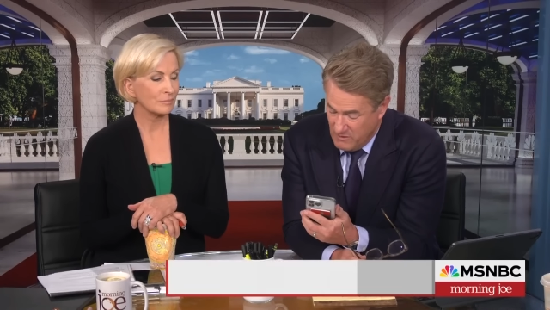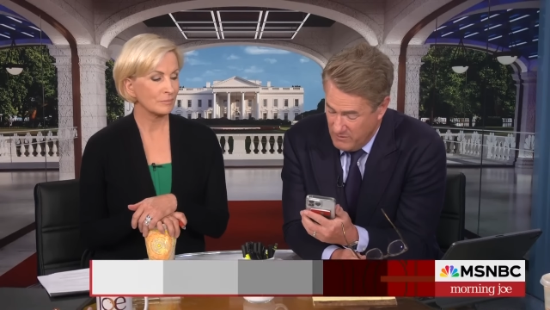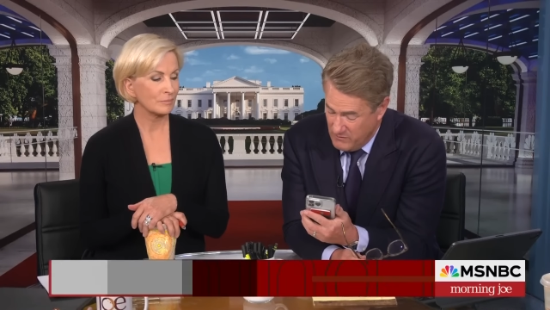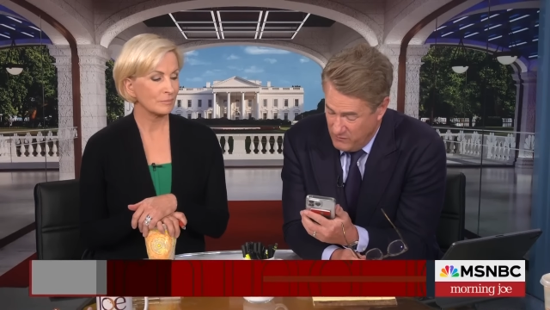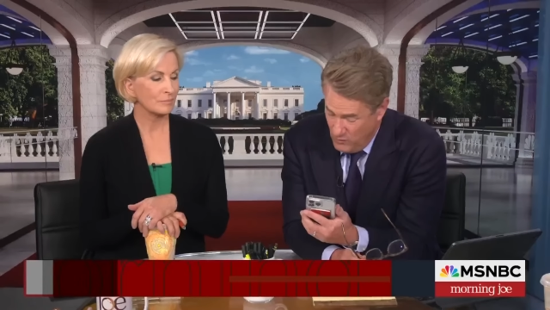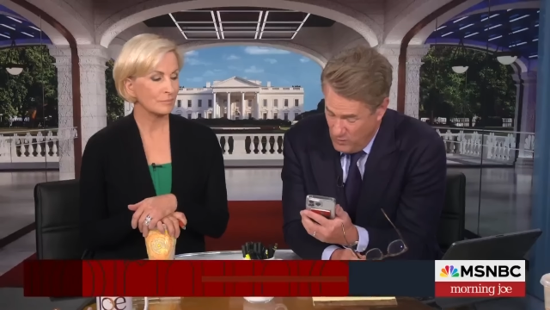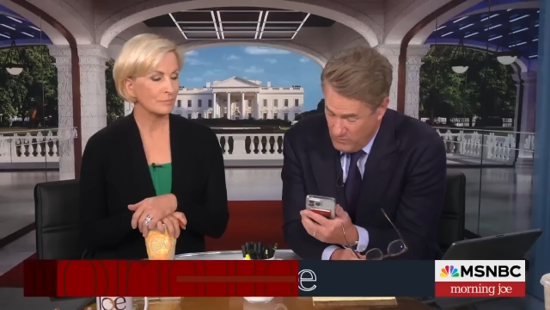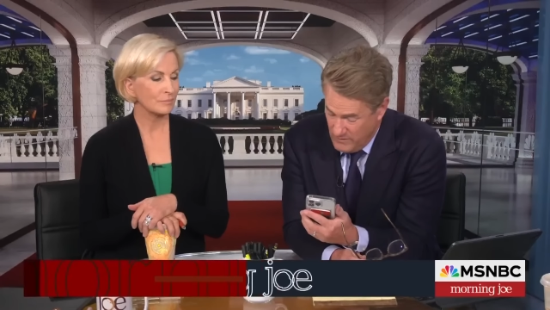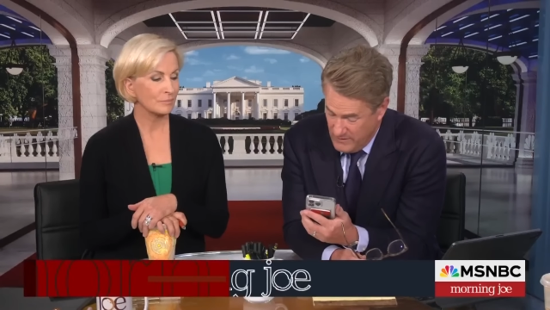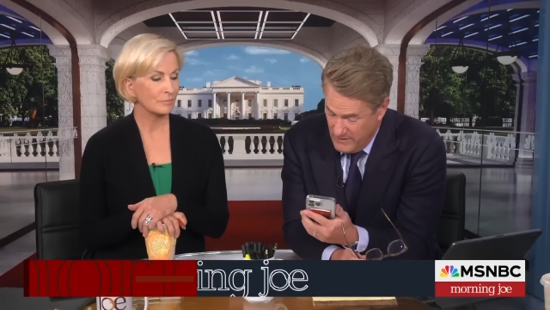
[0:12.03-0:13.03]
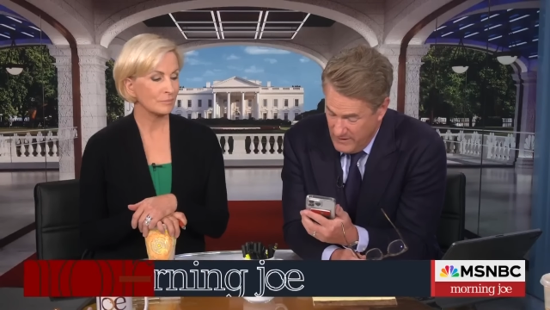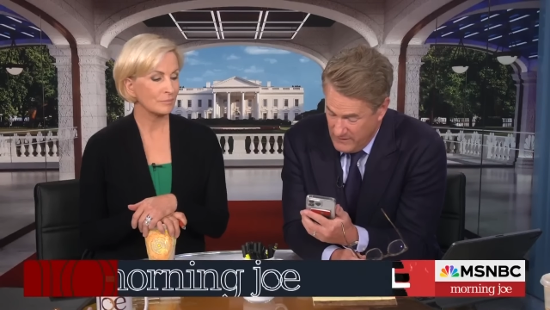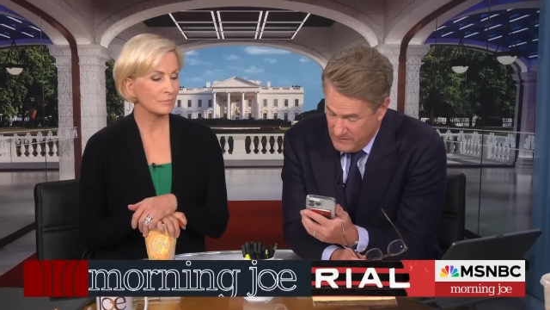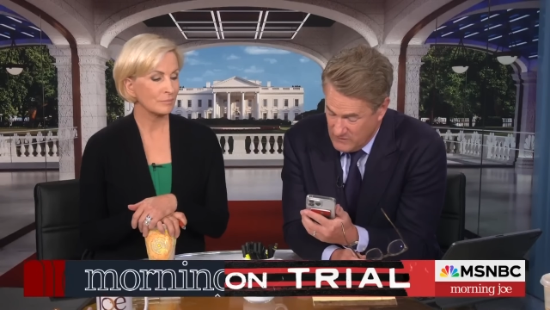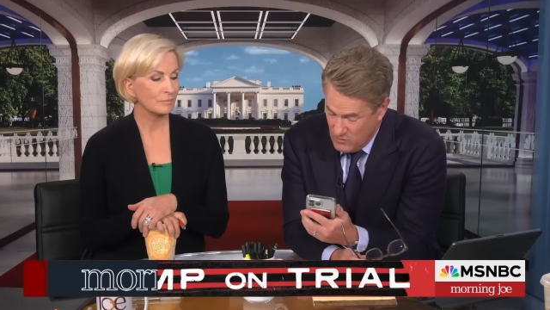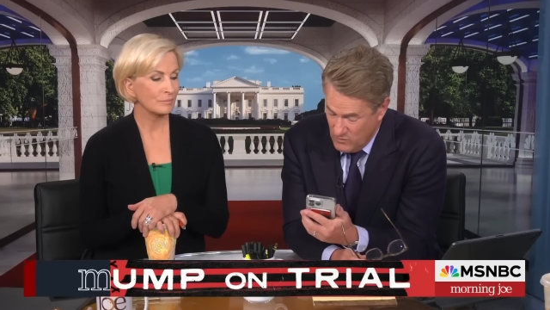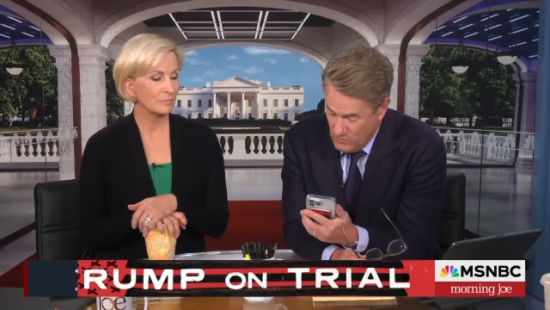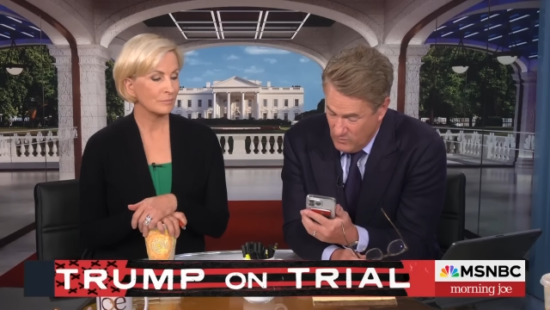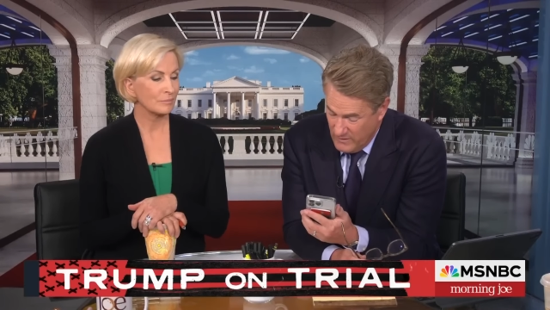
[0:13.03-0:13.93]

Speaker 1: Going forward, this court will